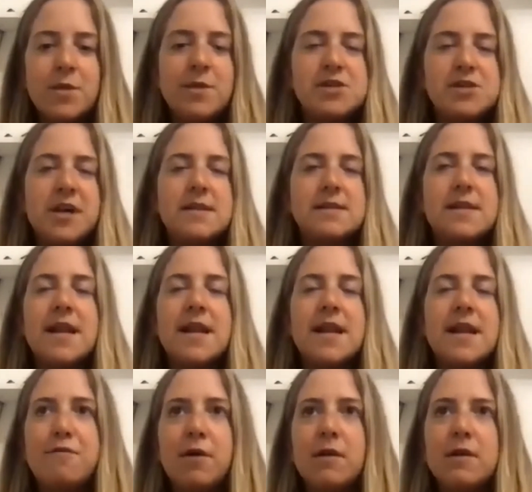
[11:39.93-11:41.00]
so much sense and i
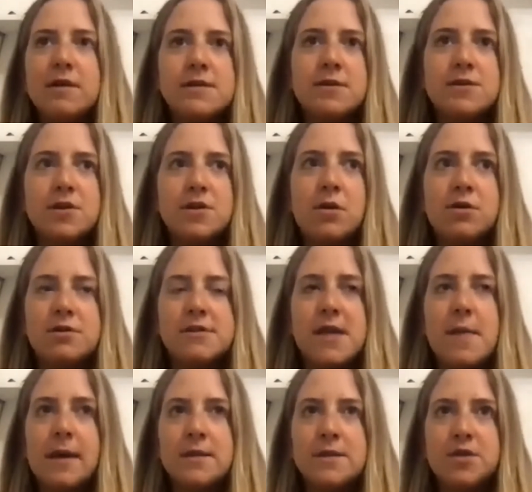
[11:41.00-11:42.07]
know for our listeners they'll
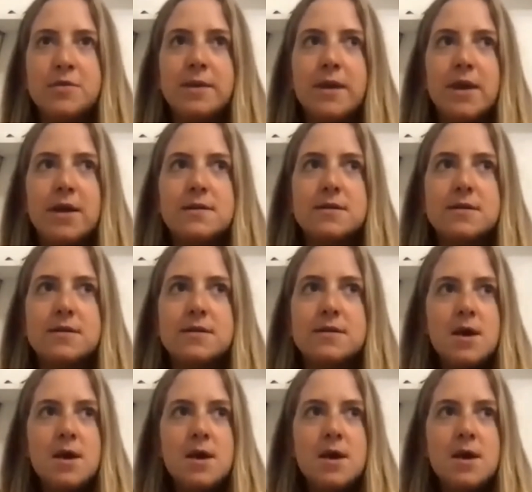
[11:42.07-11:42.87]
understand that too because